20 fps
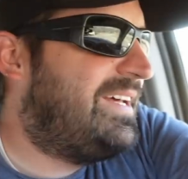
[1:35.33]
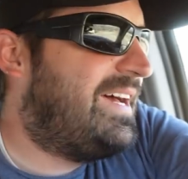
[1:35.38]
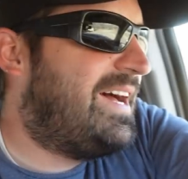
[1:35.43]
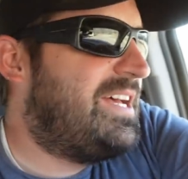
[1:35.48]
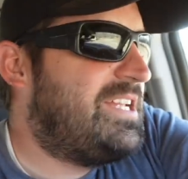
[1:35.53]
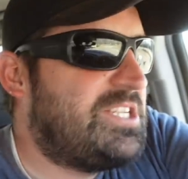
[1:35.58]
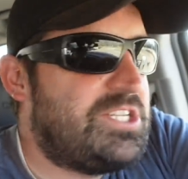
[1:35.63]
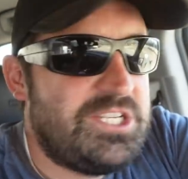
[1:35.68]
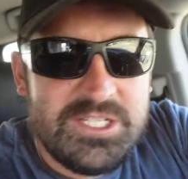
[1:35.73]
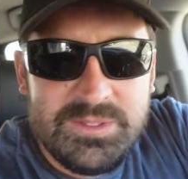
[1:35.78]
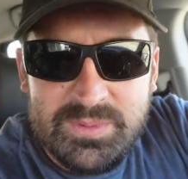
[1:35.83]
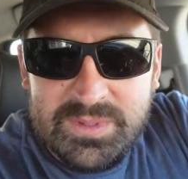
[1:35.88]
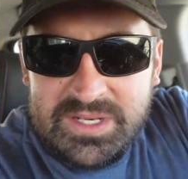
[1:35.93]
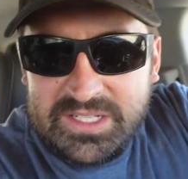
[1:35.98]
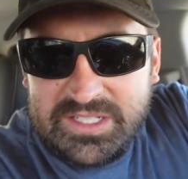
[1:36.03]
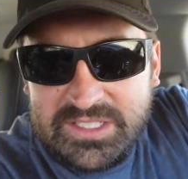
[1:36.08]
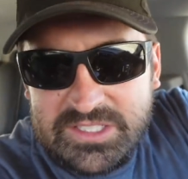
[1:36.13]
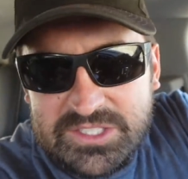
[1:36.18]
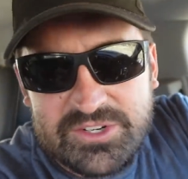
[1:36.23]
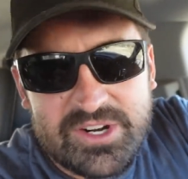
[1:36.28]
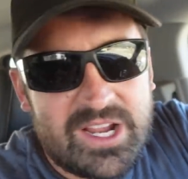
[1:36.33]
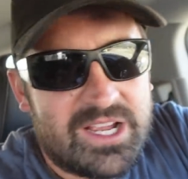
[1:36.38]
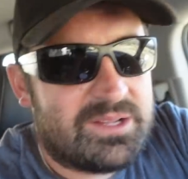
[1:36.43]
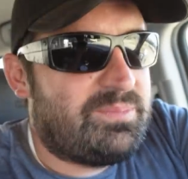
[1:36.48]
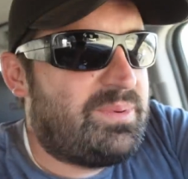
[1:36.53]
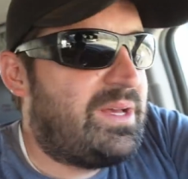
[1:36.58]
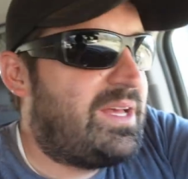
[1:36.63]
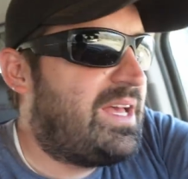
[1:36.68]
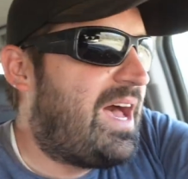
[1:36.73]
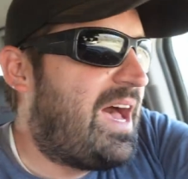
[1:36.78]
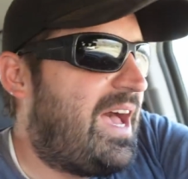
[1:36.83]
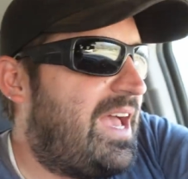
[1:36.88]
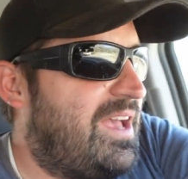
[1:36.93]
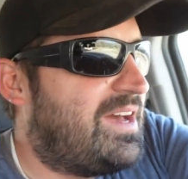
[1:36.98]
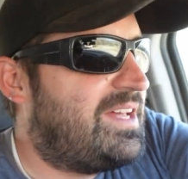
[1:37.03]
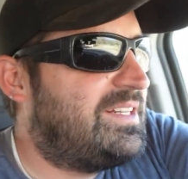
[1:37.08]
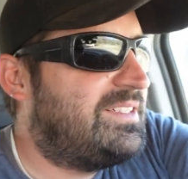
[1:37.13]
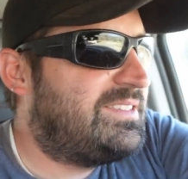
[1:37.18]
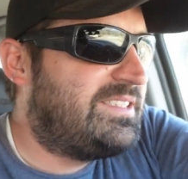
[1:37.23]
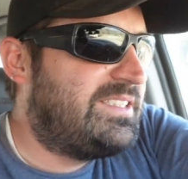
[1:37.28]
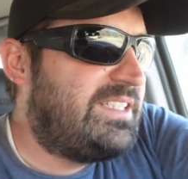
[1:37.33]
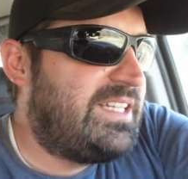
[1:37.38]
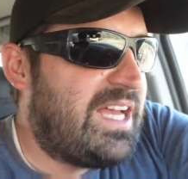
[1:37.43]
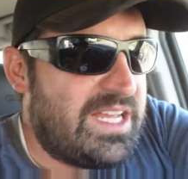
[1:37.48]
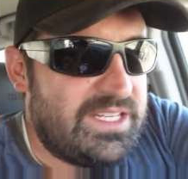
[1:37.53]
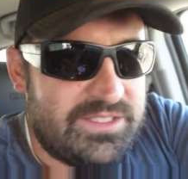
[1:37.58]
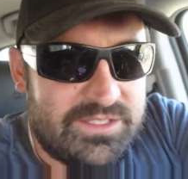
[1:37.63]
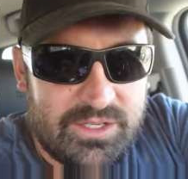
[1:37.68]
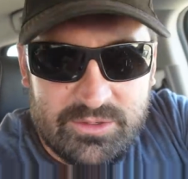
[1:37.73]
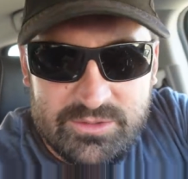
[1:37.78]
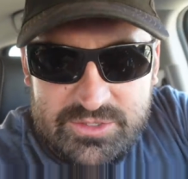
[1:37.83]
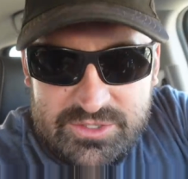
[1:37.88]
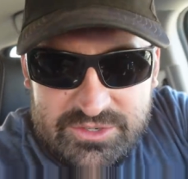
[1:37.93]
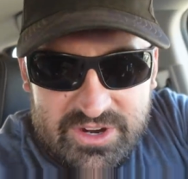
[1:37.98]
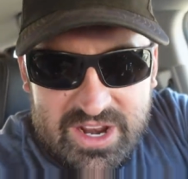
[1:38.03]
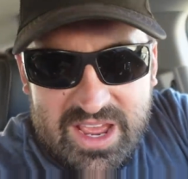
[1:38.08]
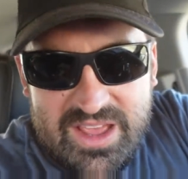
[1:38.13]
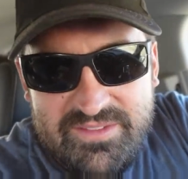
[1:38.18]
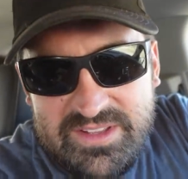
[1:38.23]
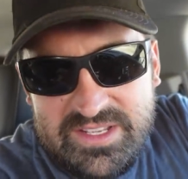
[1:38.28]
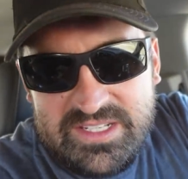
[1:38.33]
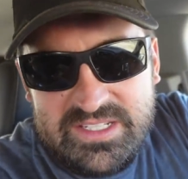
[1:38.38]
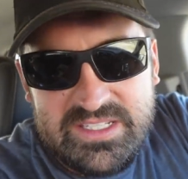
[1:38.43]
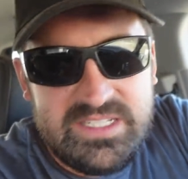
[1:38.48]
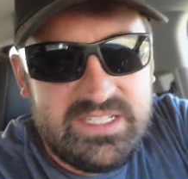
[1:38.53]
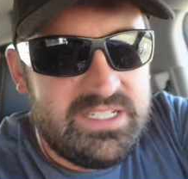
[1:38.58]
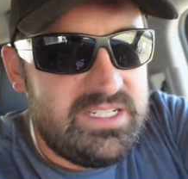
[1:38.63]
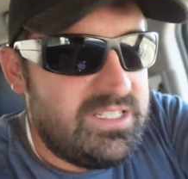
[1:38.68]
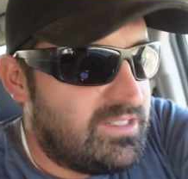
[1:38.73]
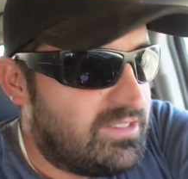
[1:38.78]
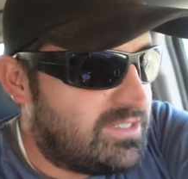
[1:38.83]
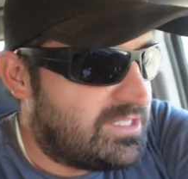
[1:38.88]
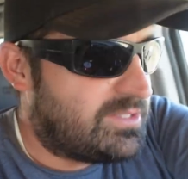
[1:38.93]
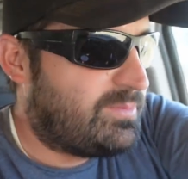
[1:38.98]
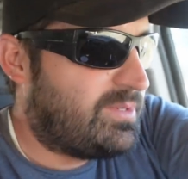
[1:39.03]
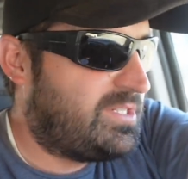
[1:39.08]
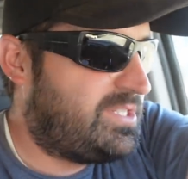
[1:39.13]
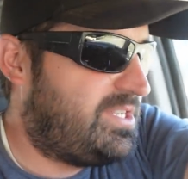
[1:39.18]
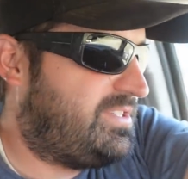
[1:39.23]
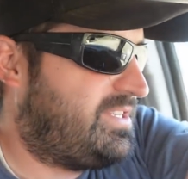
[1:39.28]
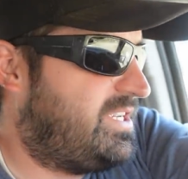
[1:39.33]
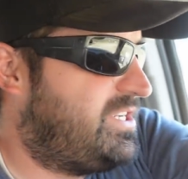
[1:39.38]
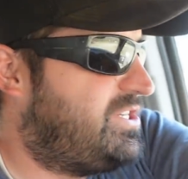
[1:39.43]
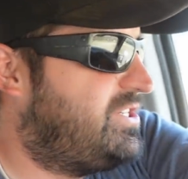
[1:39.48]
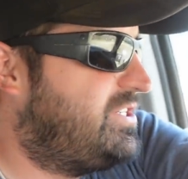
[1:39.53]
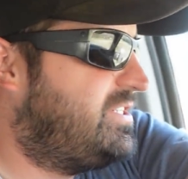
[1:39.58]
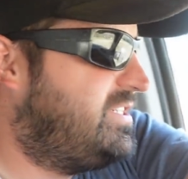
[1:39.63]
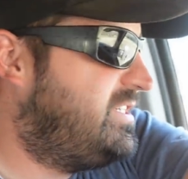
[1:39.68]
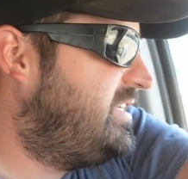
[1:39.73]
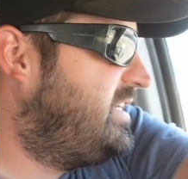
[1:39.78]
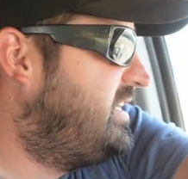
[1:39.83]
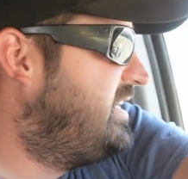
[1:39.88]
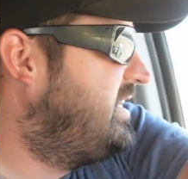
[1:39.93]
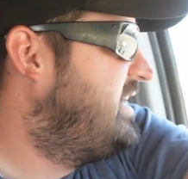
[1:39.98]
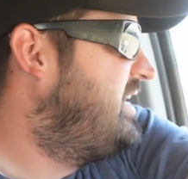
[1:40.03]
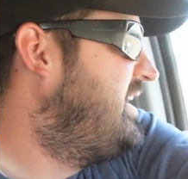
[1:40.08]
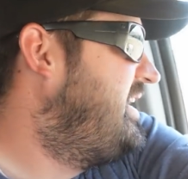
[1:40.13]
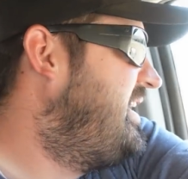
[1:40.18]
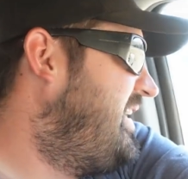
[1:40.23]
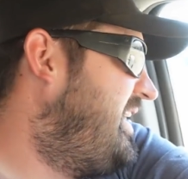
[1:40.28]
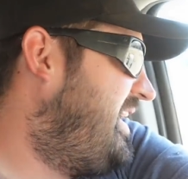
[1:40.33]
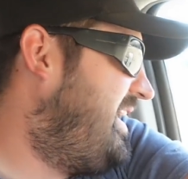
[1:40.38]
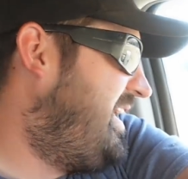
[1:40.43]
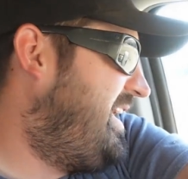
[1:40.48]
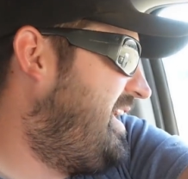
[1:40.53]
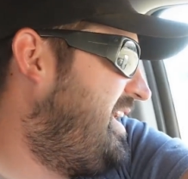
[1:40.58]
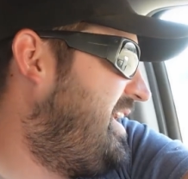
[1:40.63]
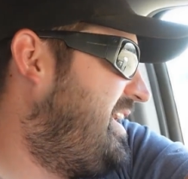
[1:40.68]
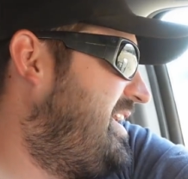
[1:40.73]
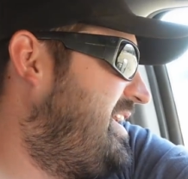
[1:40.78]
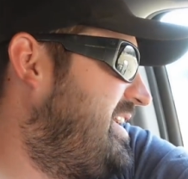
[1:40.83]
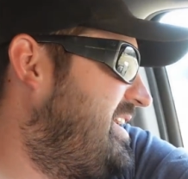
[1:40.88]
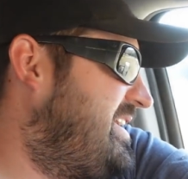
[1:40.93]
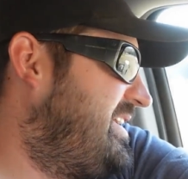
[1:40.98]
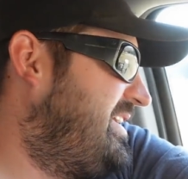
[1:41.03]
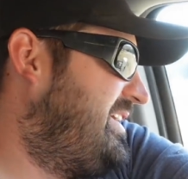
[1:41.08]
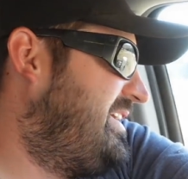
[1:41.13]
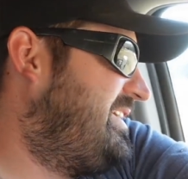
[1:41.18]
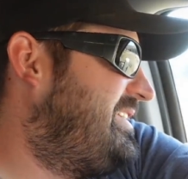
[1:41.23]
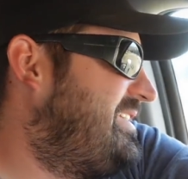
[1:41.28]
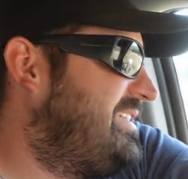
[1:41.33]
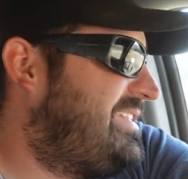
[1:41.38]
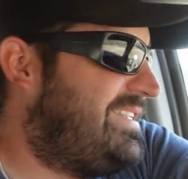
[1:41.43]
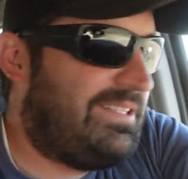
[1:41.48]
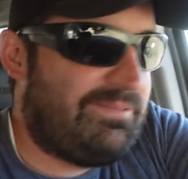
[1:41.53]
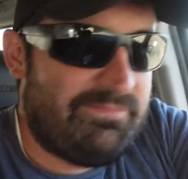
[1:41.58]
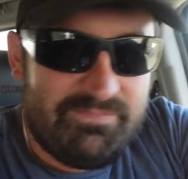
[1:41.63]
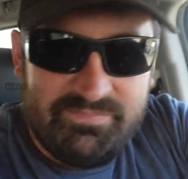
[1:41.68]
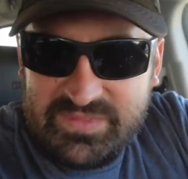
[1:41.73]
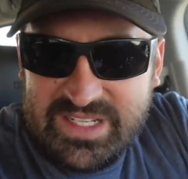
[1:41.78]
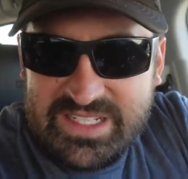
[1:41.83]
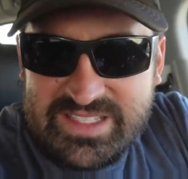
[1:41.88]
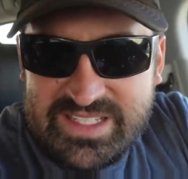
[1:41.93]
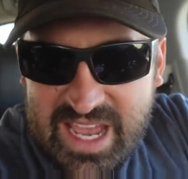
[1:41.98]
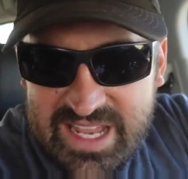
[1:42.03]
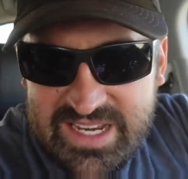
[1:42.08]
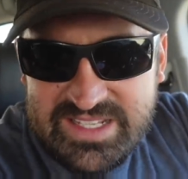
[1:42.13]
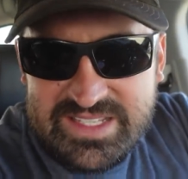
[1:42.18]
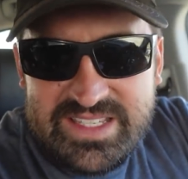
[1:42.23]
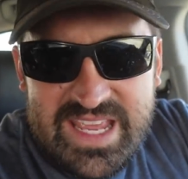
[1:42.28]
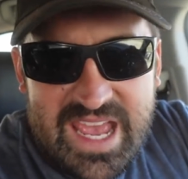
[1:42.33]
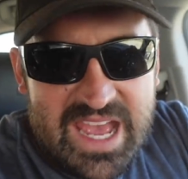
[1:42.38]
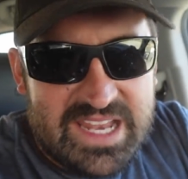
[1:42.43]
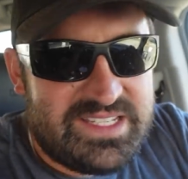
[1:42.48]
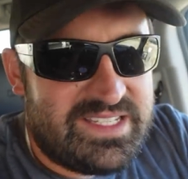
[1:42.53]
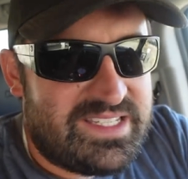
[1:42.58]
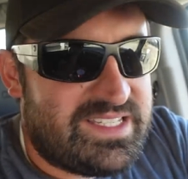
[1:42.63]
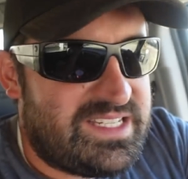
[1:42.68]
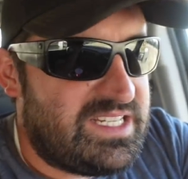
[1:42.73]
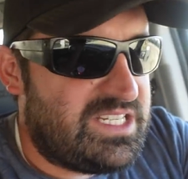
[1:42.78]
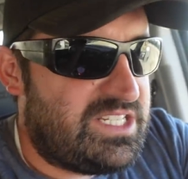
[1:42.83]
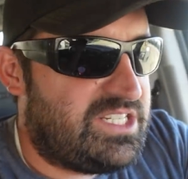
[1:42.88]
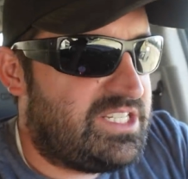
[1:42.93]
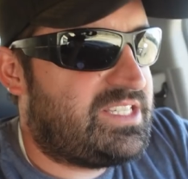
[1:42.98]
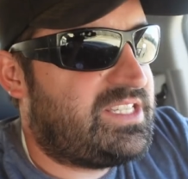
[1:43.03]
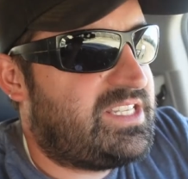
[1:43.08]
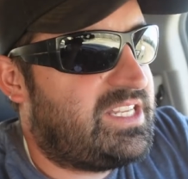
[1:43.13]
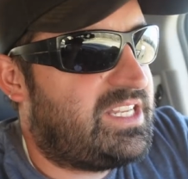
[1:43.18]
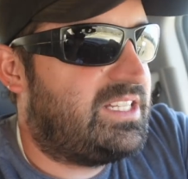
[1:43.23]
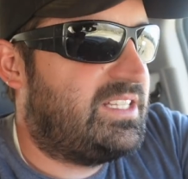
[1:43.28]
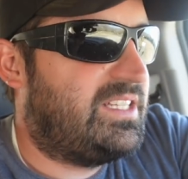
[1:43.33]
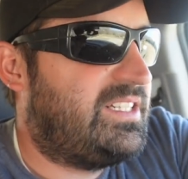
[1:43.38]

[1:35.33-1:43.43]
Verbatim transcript: Uh, she's been a good truck, but I honestly, I don't drive it near as much as I should. And it's kind of sad to see it just sitting